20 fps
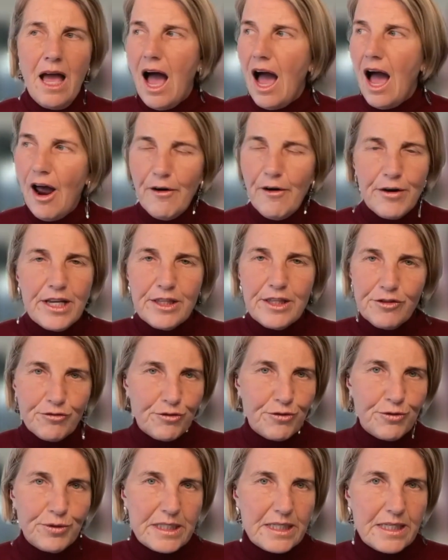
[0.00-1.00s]
hurried
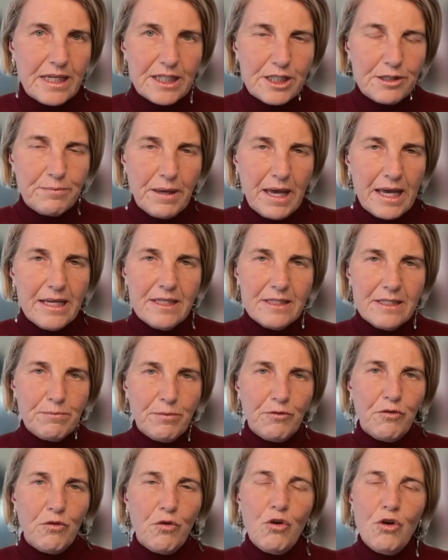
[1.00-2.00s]
through at such a pace
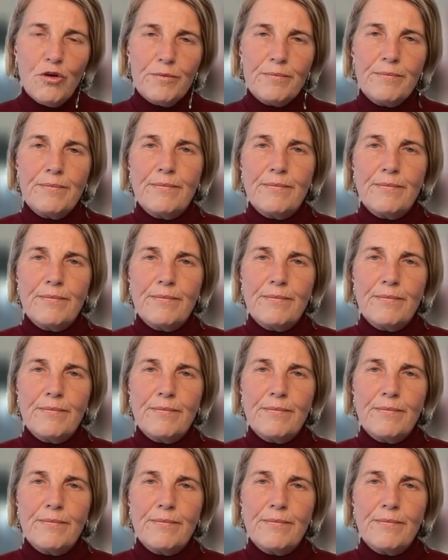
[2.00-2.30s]
before?